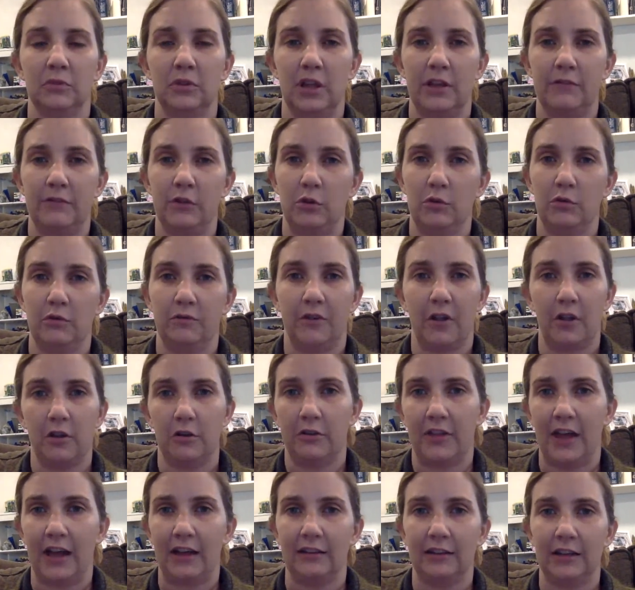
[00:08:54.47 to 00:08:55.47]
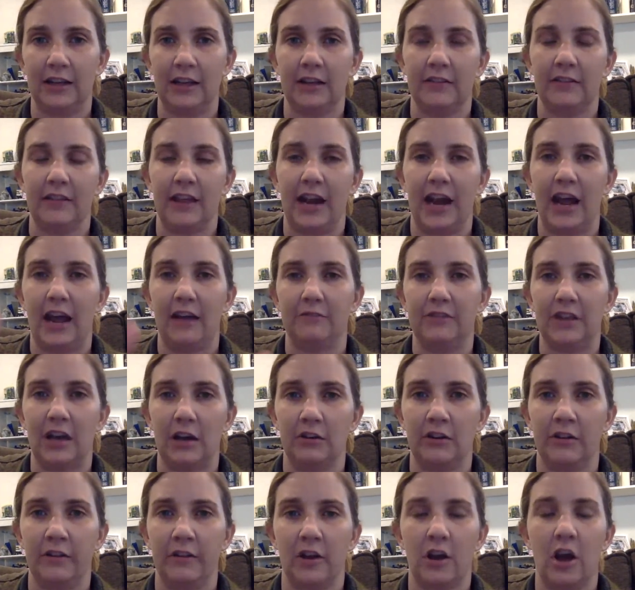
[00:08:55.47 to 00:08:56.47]
if you follow that link that I have
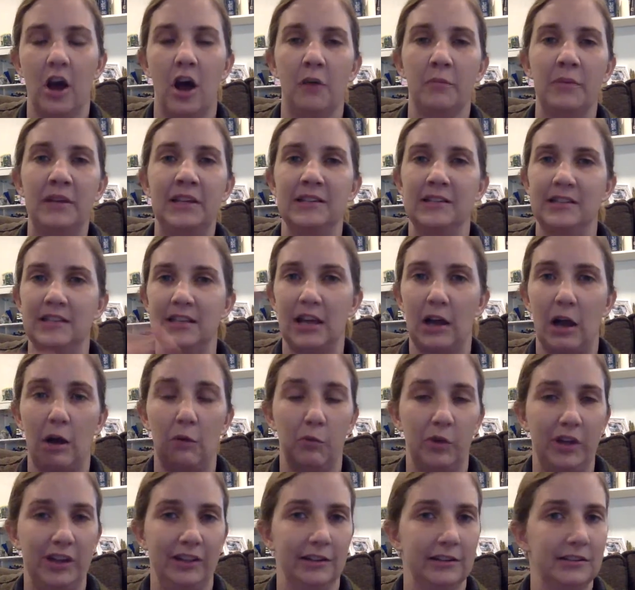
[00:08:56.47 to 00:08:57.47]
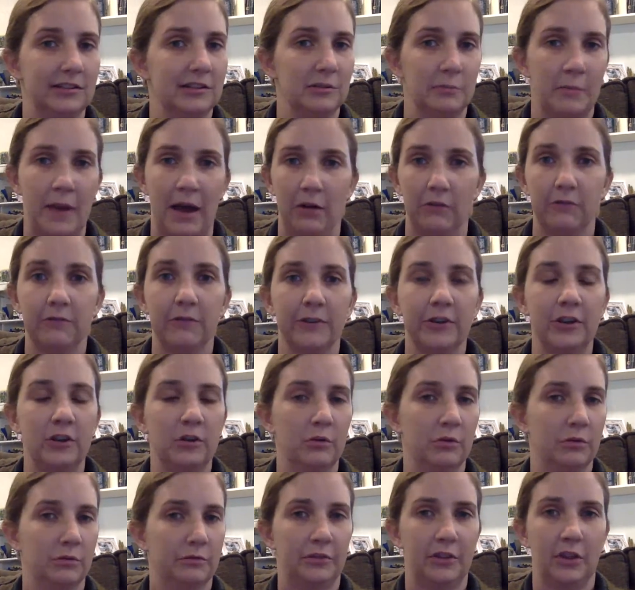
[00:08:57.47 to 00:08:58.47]
down in the comments, we list them out for
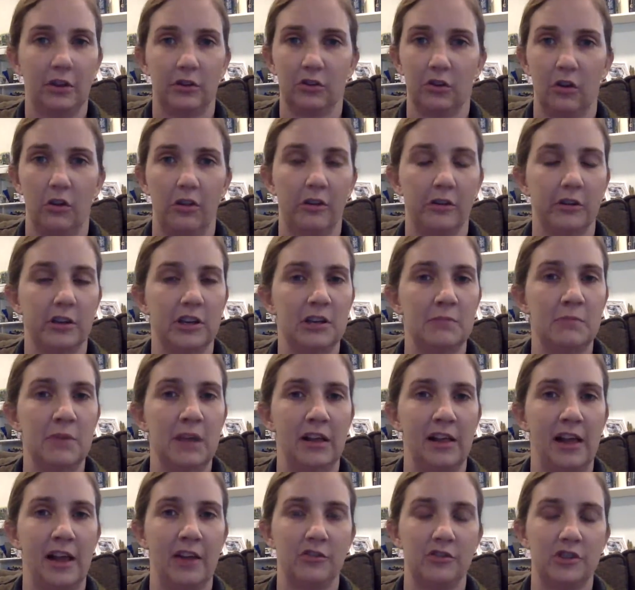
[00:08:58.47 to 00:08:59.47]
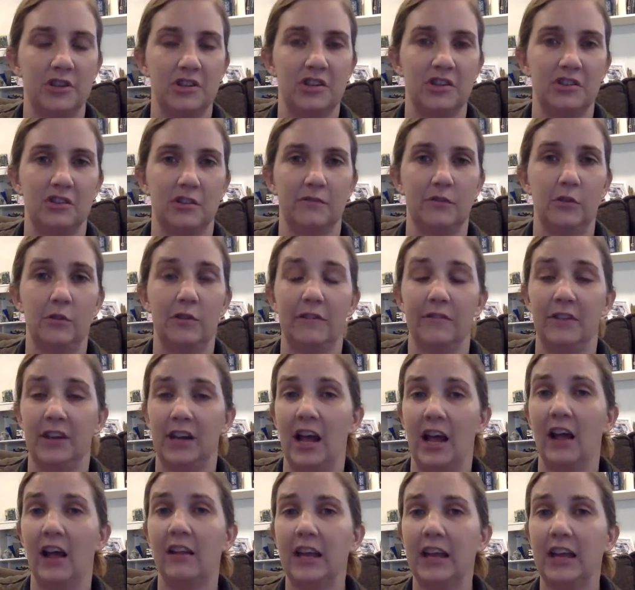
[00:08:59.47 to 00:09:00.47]
you. There's all their email addresses. If you live in
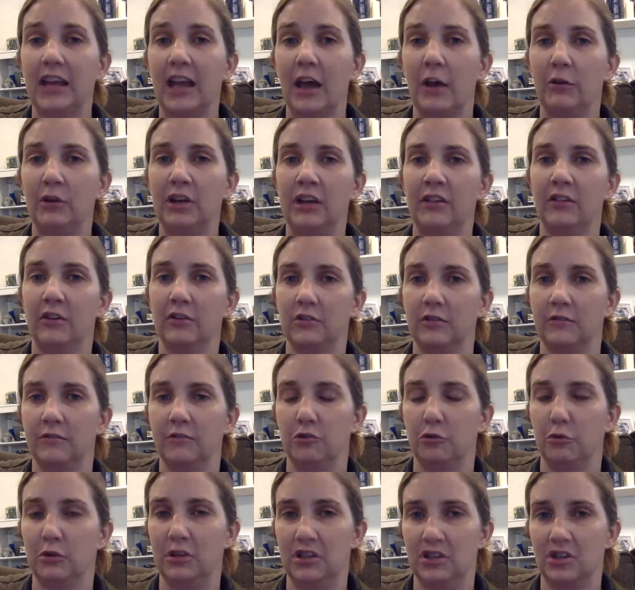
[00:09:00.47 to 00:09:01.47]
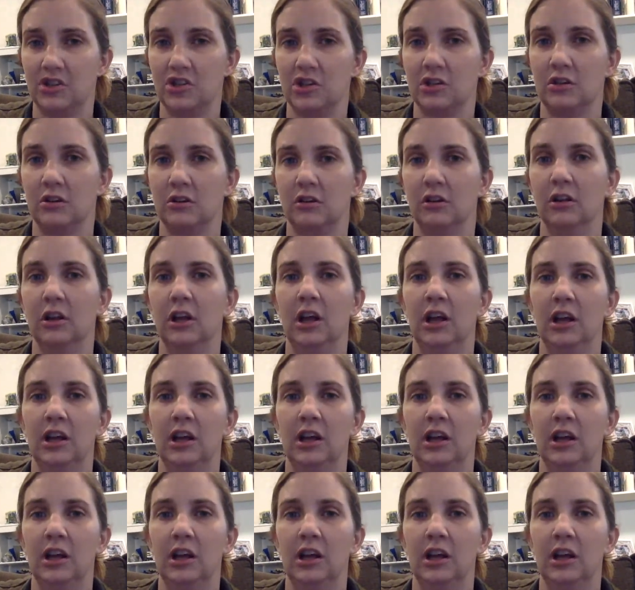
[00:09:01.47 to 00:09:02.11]
LA County, there's a few additional